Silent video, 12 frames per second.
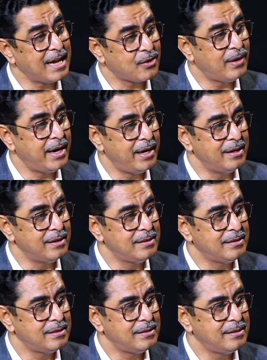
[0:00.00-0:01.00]
acquired,
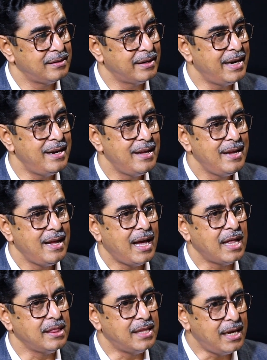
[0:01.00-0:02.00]
right?
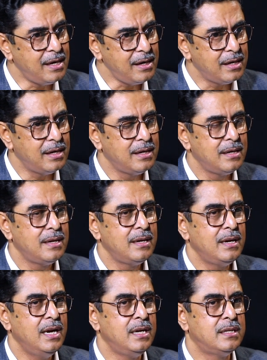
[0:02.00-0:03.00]
And then
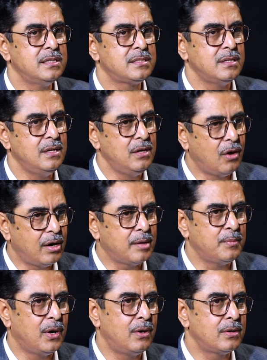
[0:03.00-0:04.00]
it is not
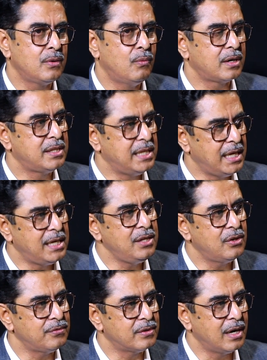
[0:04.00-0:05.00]
about what theory
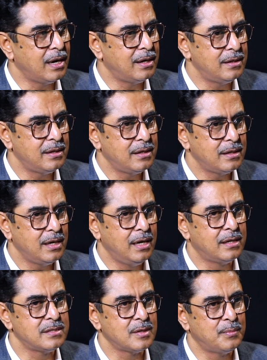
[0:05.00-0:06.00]
you've learned.
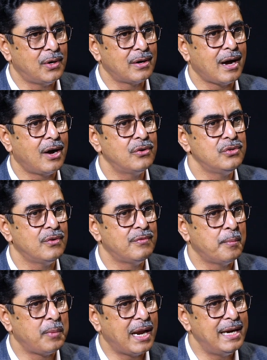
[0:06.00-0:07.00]
It is about how you
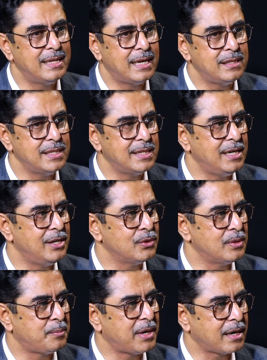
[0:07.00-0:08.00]
have applied that theory
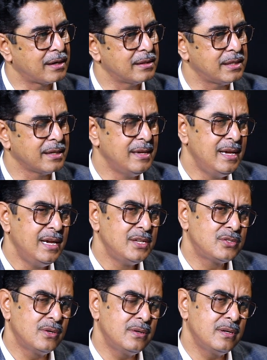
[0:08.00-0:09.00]
into the practical thing.
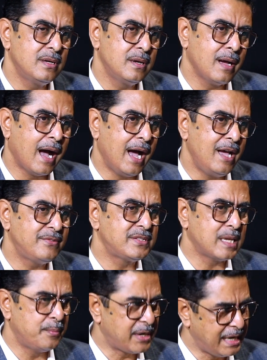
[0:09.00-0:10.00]
So I have
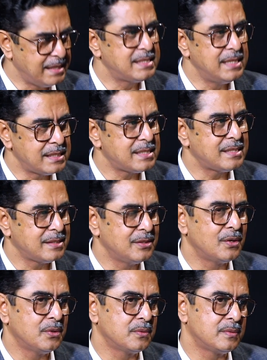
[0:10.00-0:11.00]
summarized this,
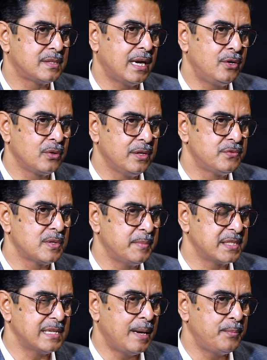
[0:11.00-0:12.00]
tried to give
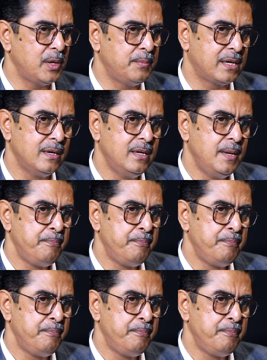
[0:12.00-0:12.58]
some example, but